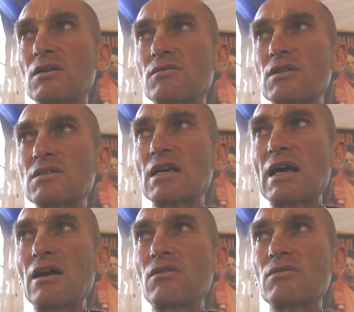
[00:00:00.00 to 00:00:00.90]
this
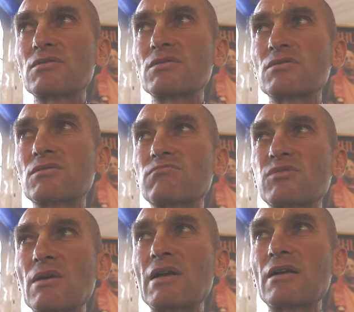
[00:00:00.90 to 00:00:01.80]
cow has
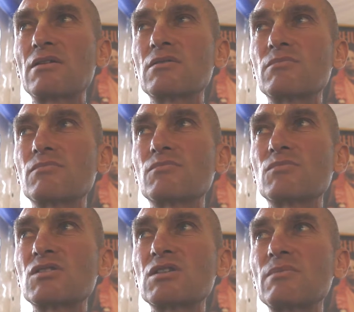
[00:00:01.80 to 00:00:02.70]
somehow or
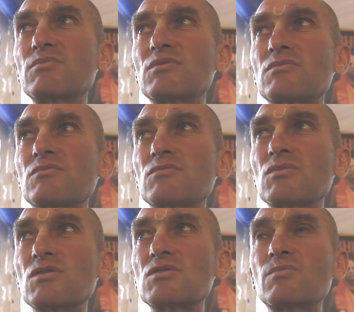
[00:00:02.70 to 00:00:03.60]
another slipped
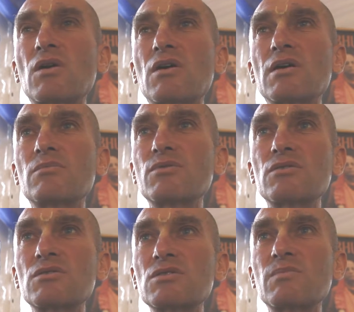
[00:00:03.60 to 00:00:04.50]
her spine or
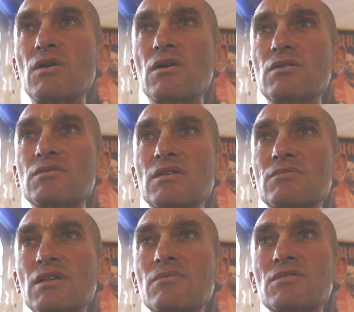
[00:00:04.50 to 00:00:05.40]
broken her spine, or
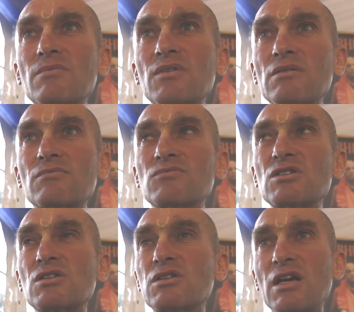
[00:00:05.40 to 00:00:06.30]
done something,
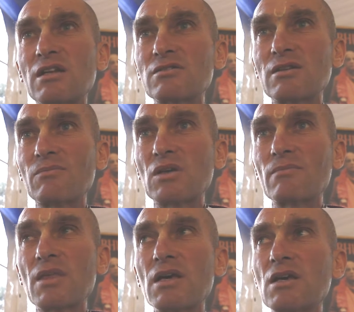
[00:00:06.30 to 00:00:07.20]
dislocated something.
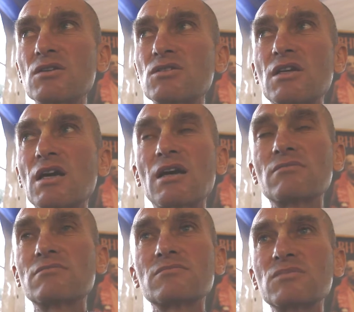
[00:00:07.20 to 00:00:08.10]

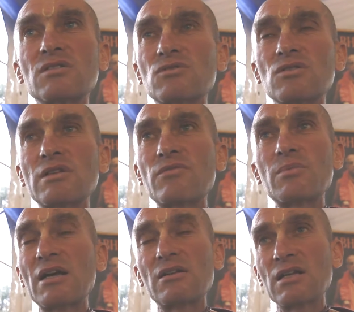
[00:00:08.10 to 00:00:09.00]
She'll never
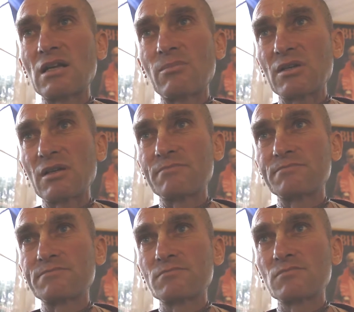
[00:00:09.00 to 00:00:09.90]
be able to get up again.
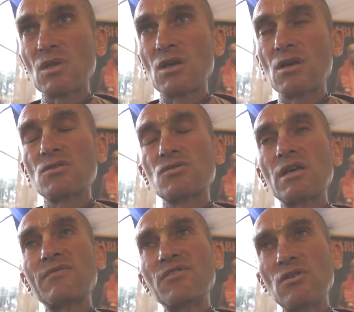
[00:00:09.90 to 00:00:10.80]
So
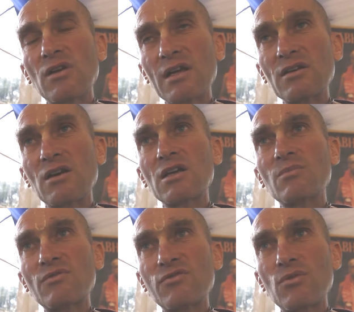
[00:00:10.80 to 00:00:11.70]
if you like, I
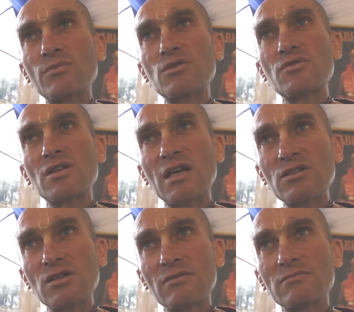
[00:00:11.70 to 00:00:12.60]
can perform euthanasia.